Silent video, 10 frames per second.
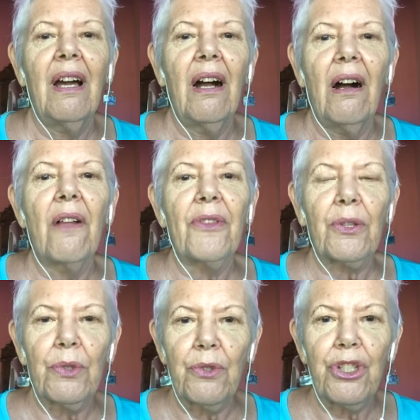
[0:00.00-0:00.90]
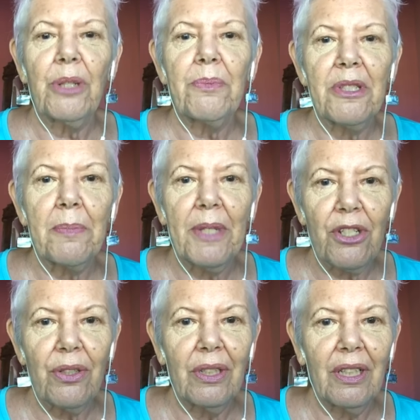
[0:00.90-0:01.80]
on the cruise ships
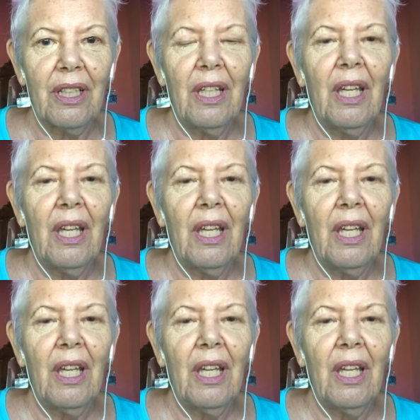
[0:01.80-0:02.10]
especially.